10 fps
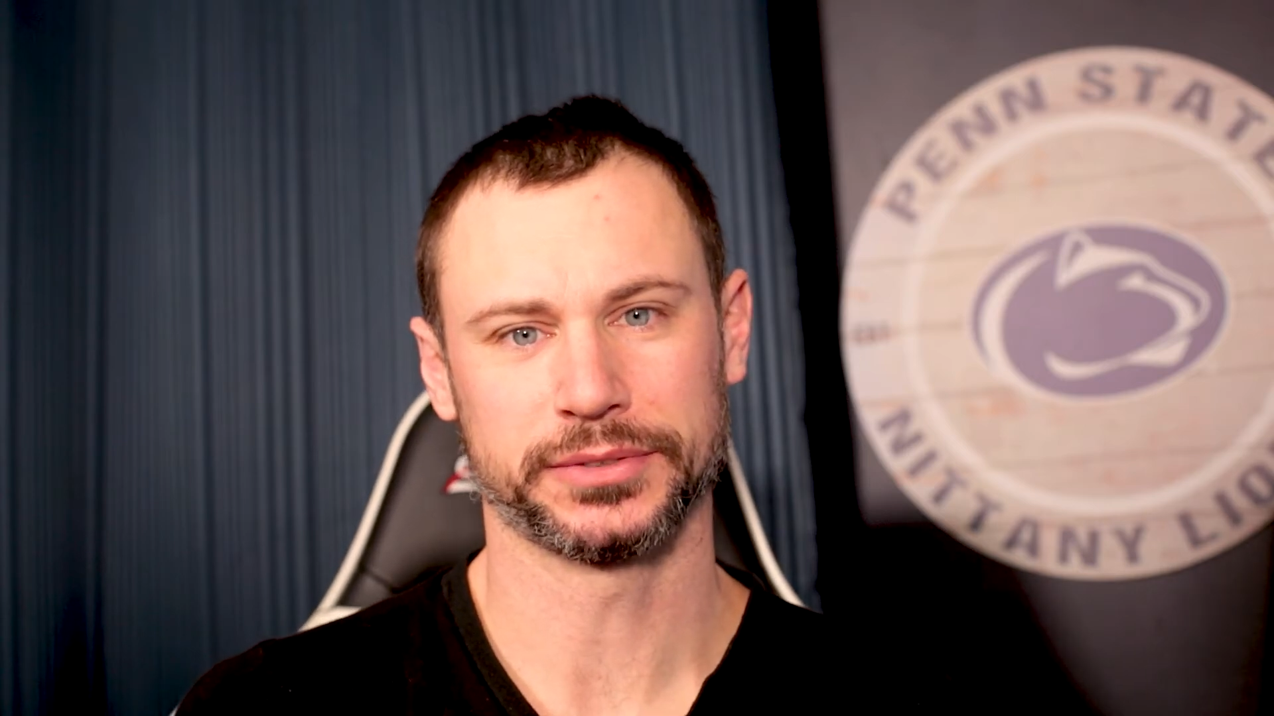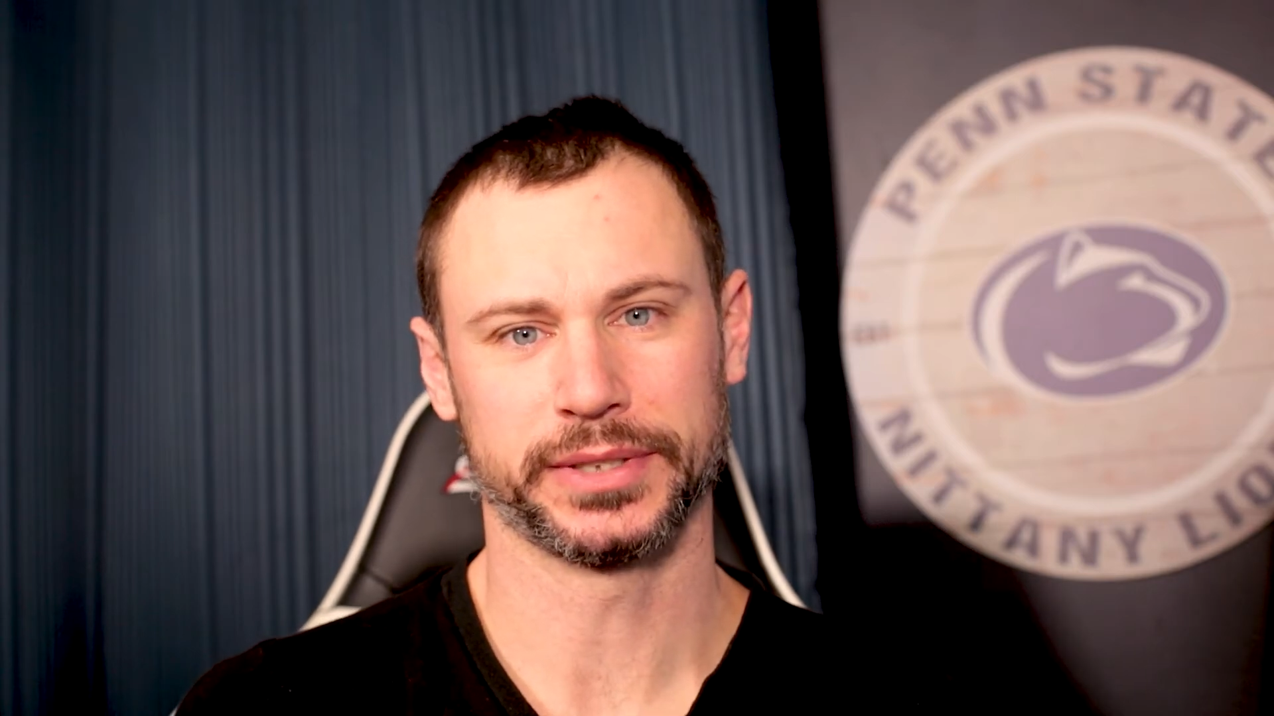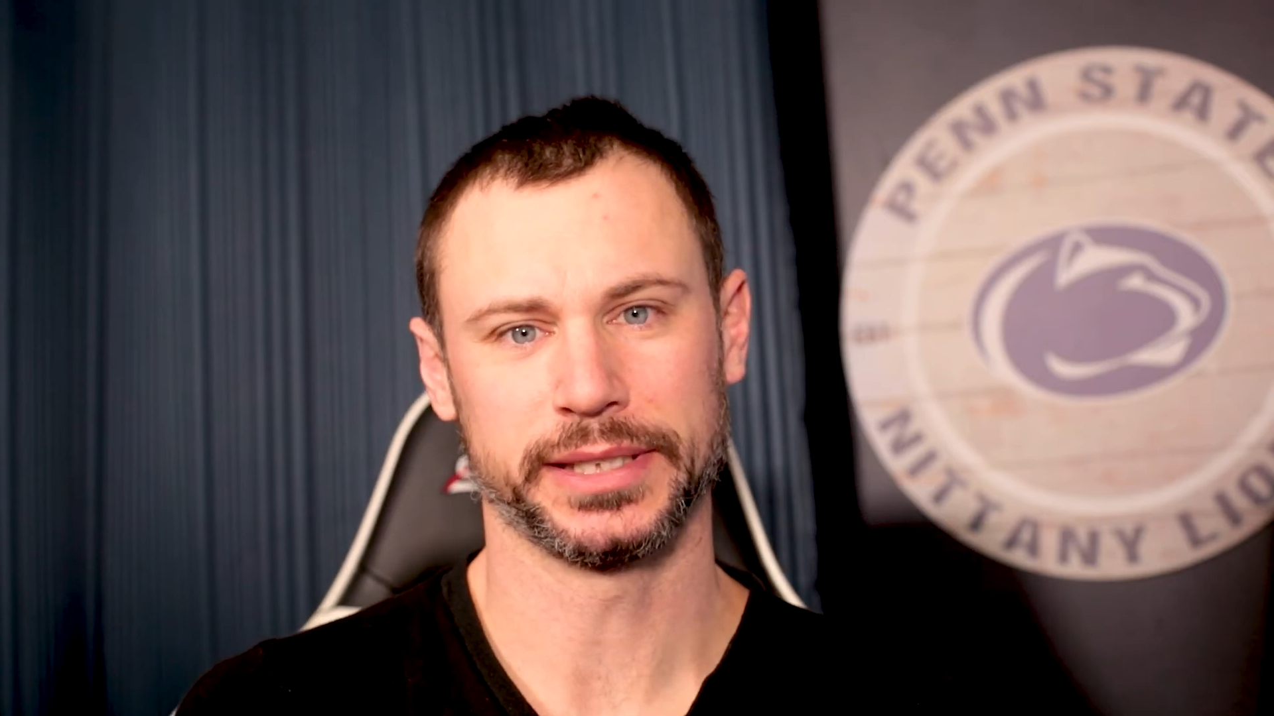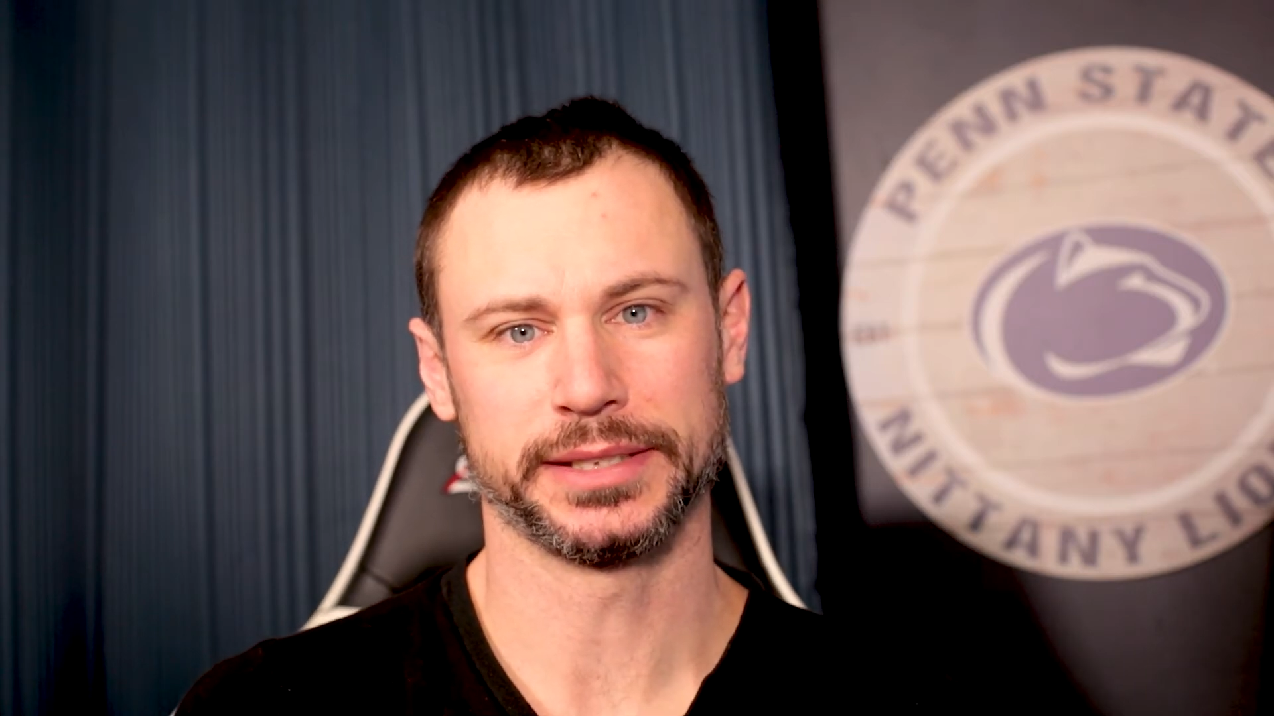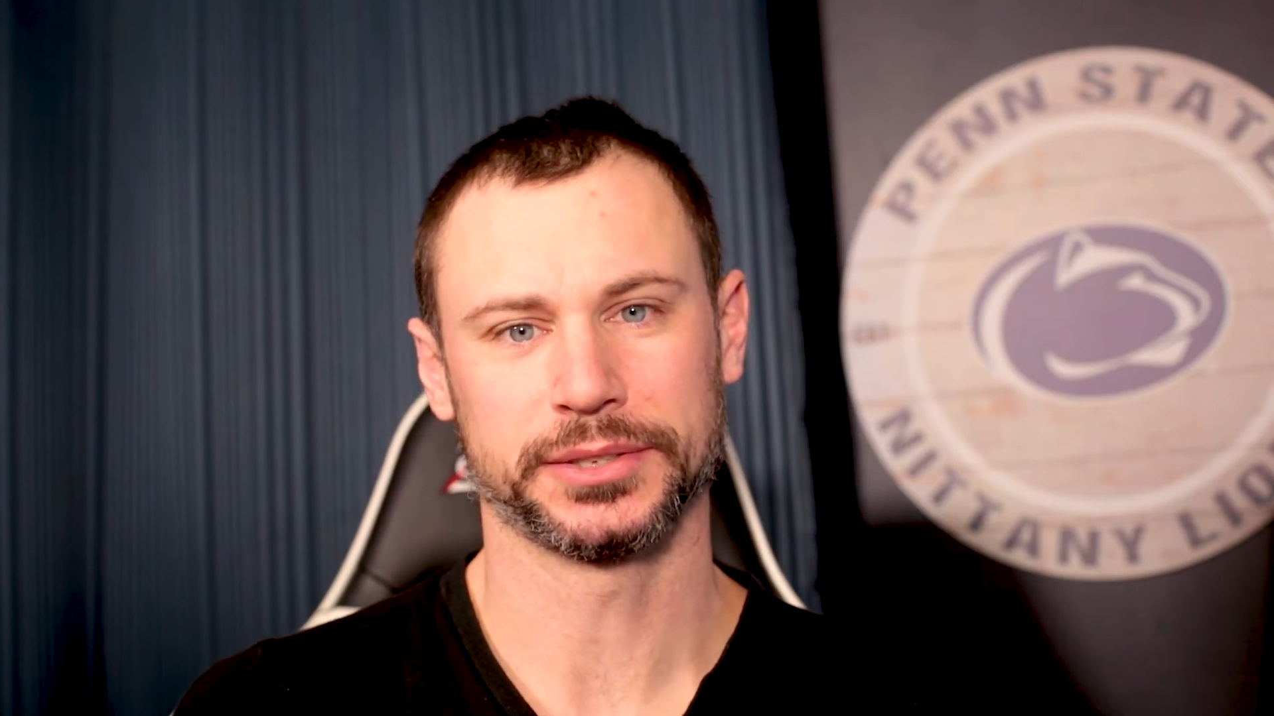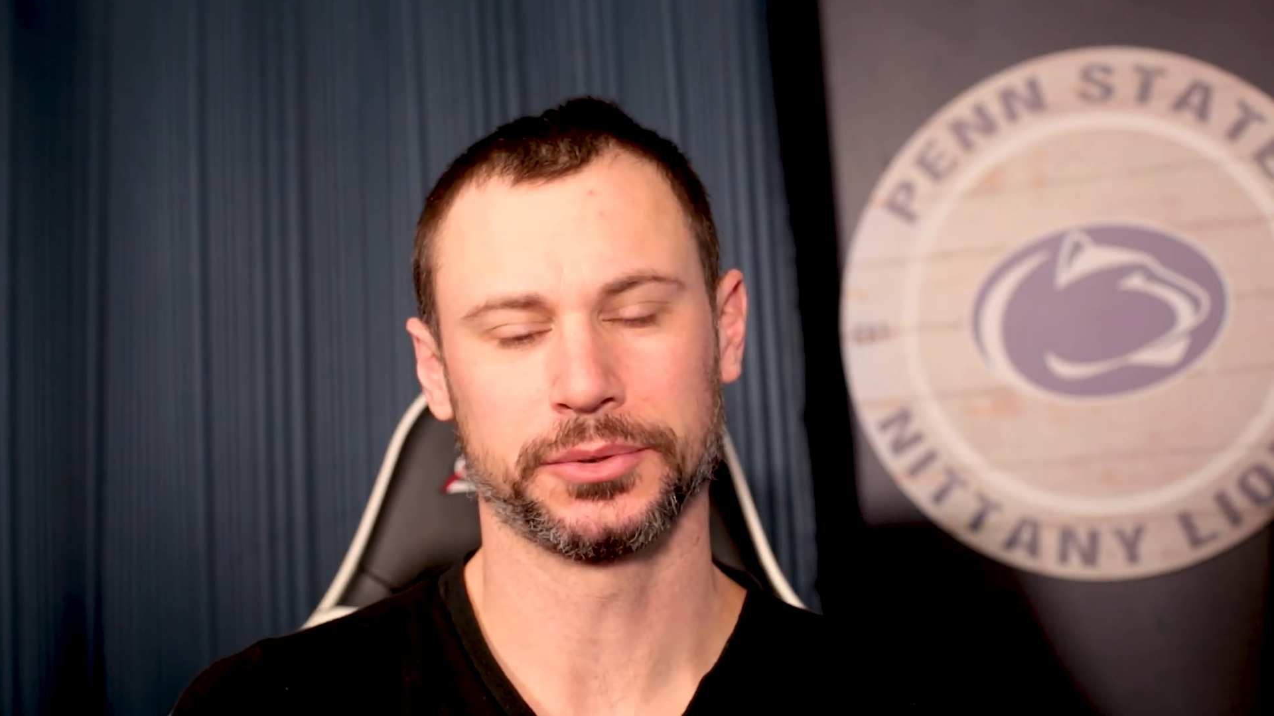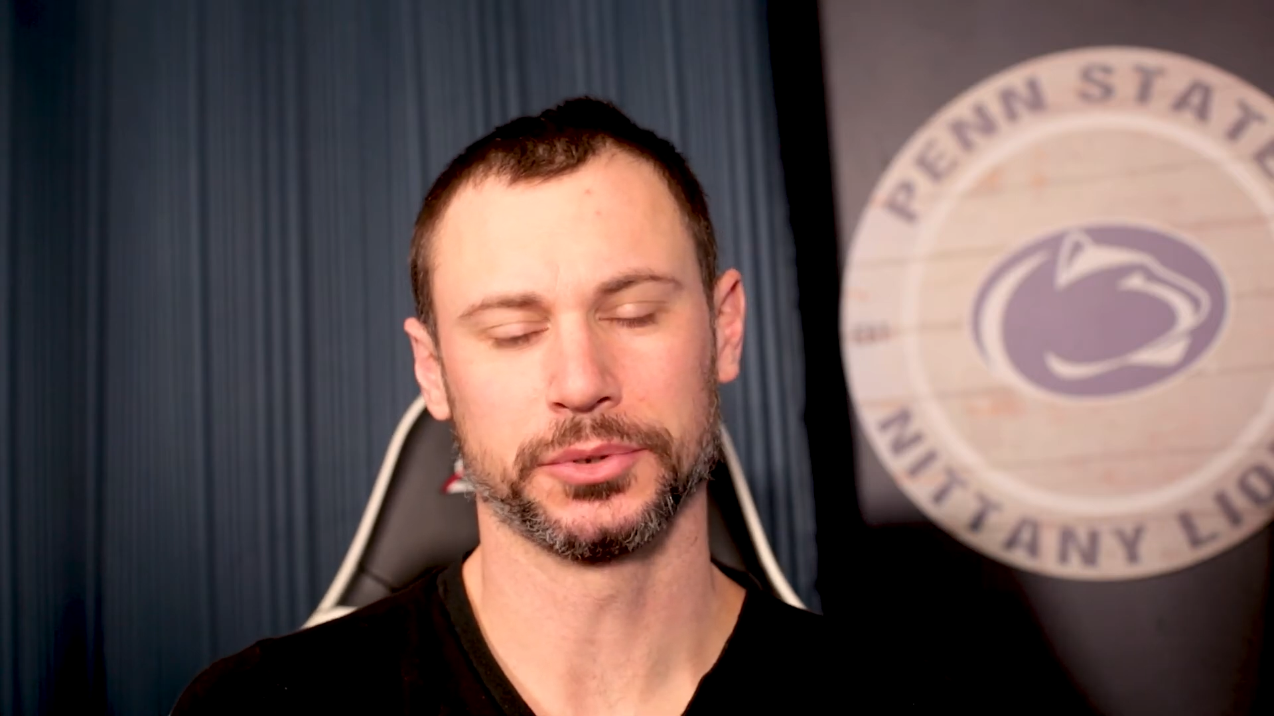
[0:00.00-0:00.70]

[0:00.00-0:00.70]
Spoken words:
rates